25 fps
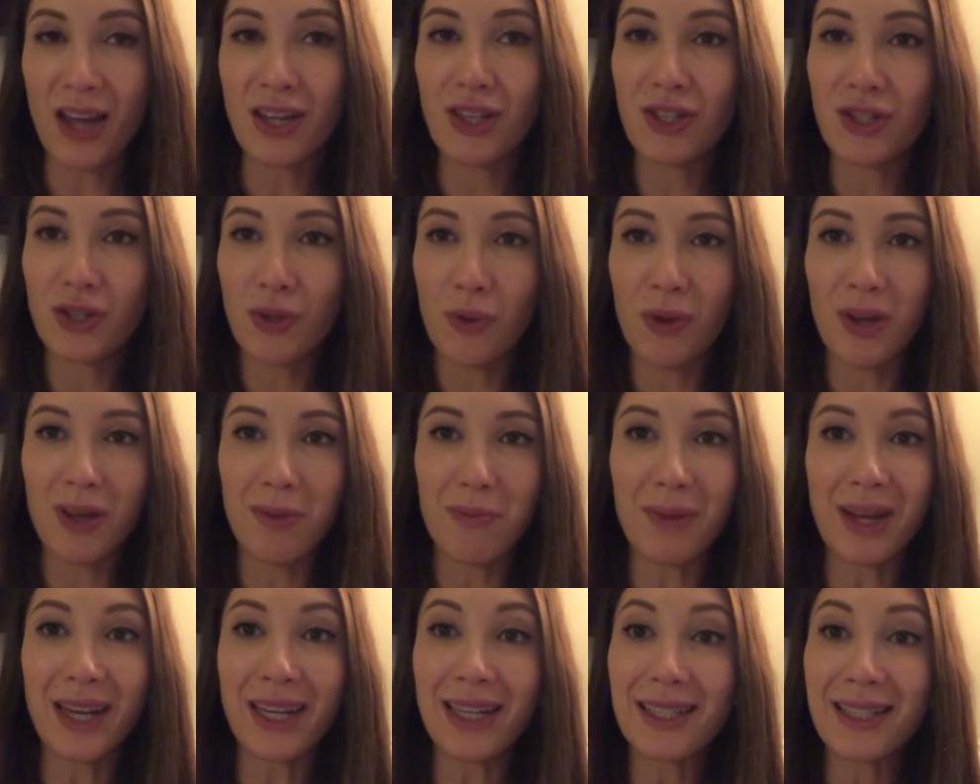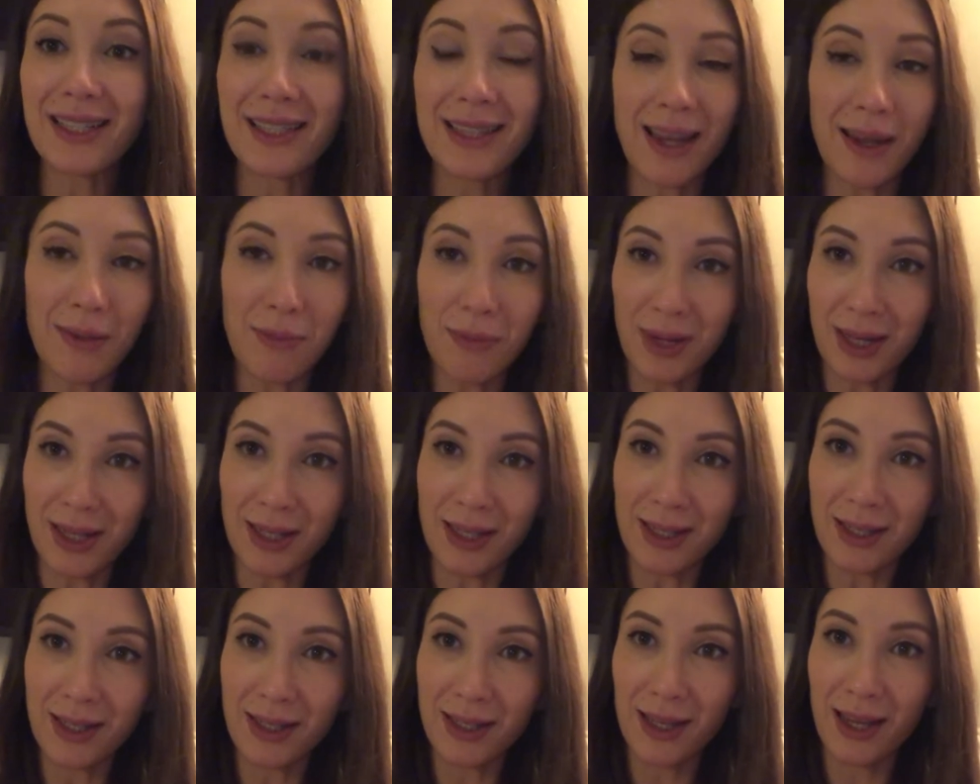I show him my
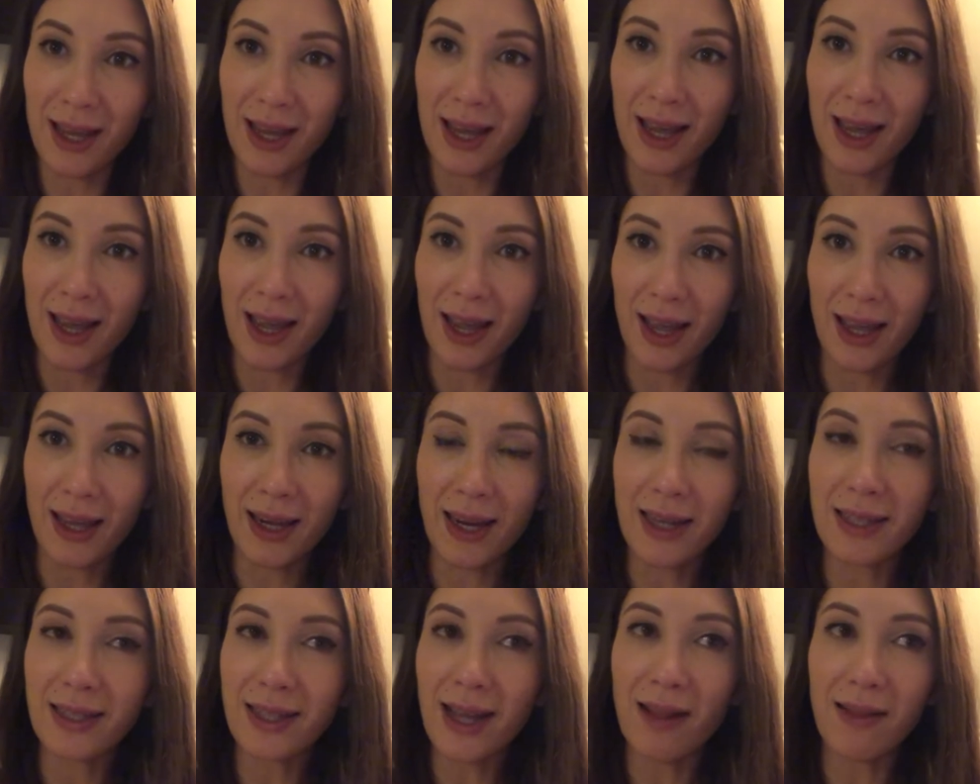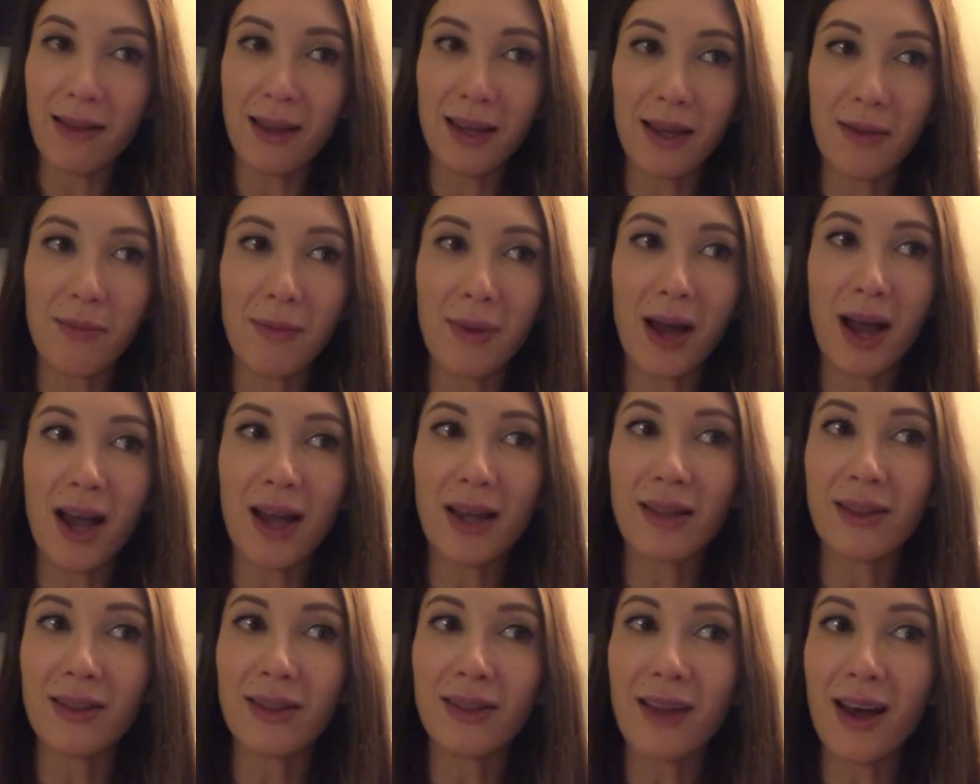excitement and I tell him
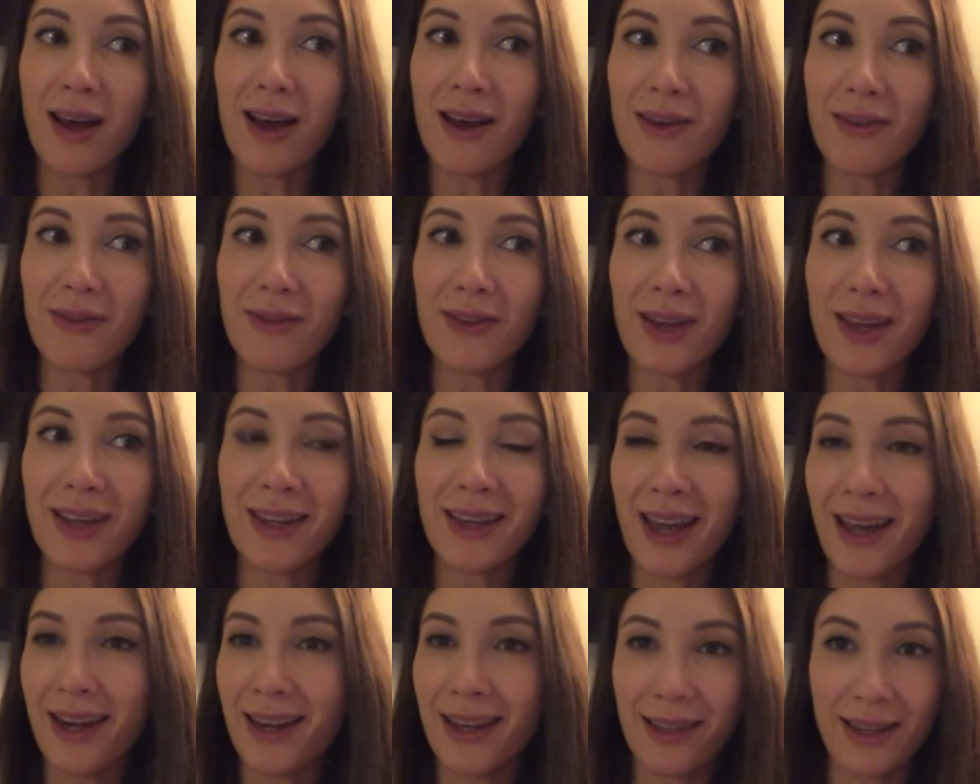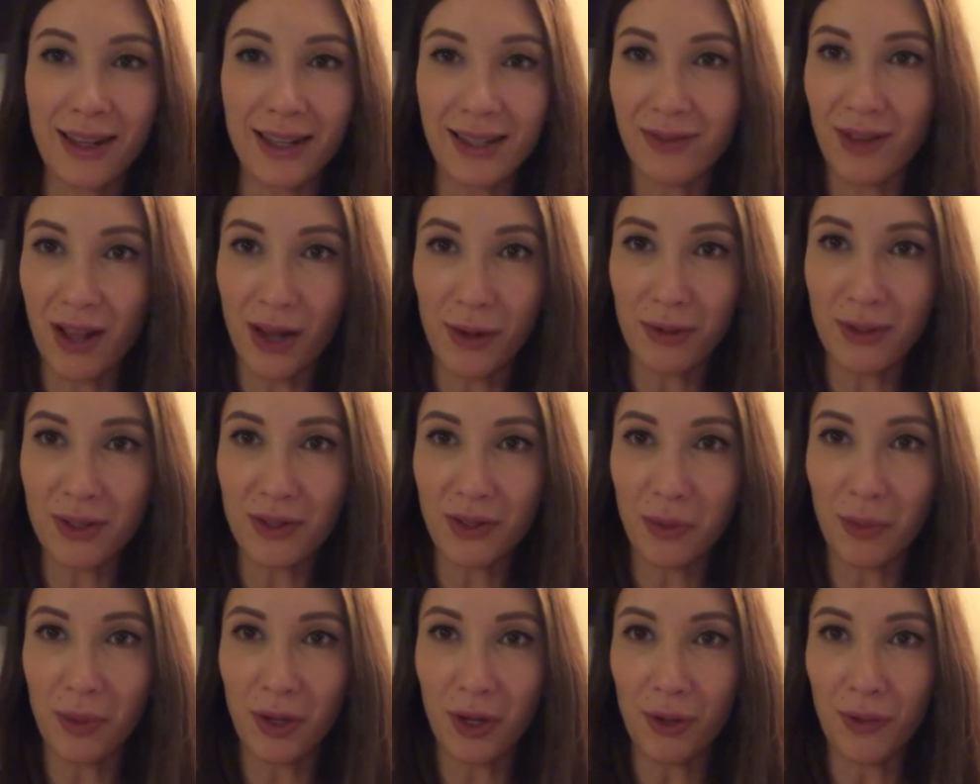I love getting these
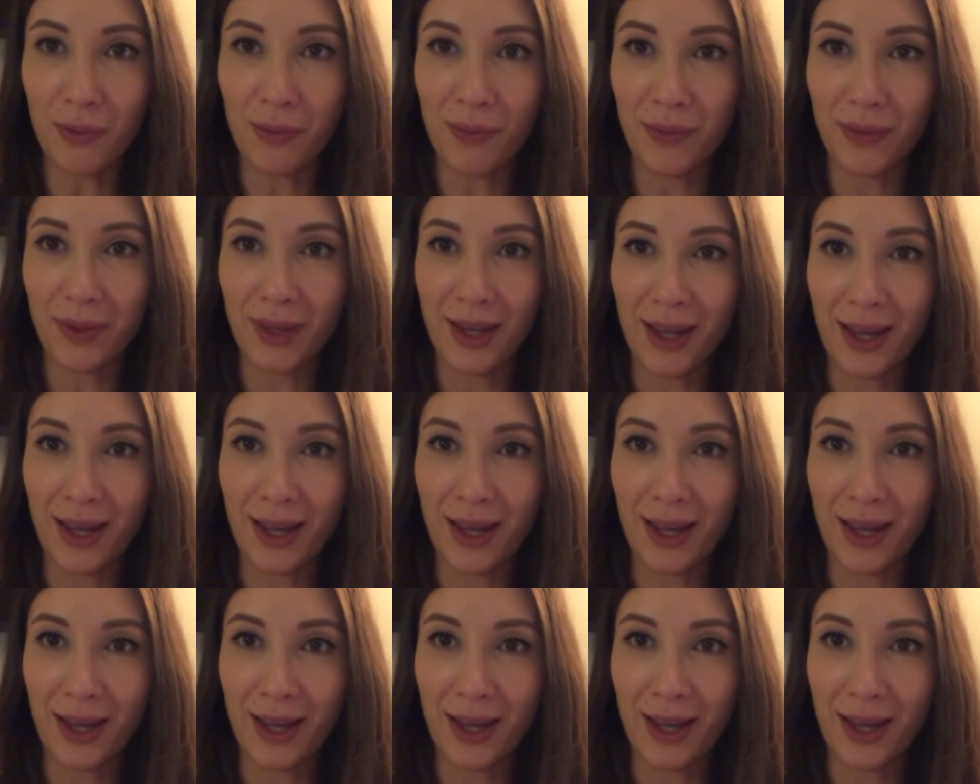flowers from you.